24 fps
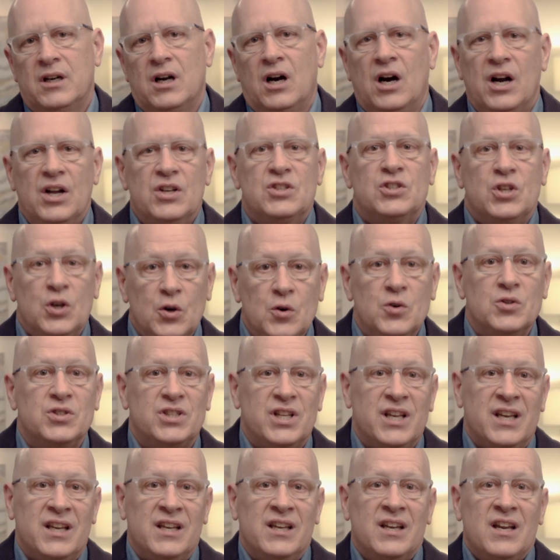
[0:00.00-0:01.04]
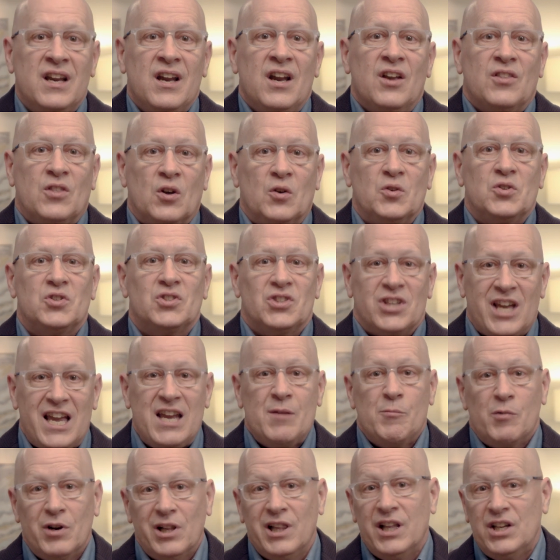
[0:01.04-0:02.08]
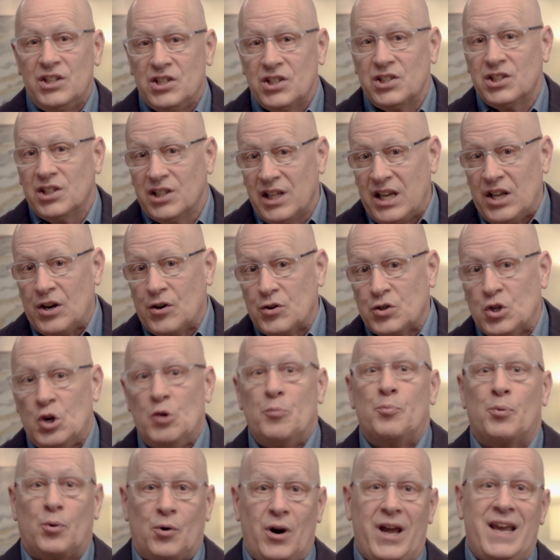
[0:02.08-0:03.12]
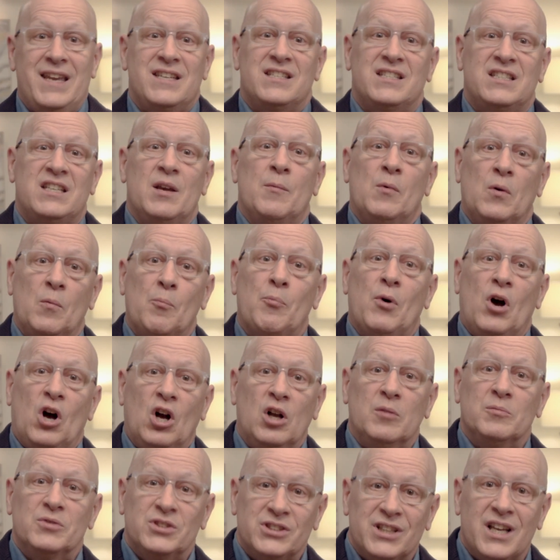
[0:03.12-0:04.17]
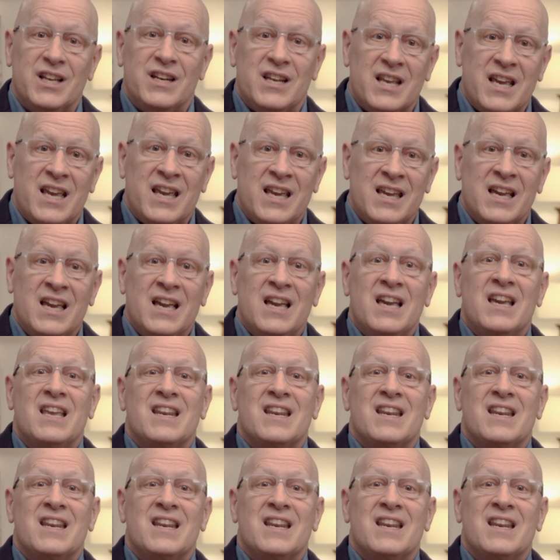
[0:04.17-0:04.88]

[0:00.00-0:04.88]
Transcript: On Tuesday, those same religious leaders who praised him on Palm Sunday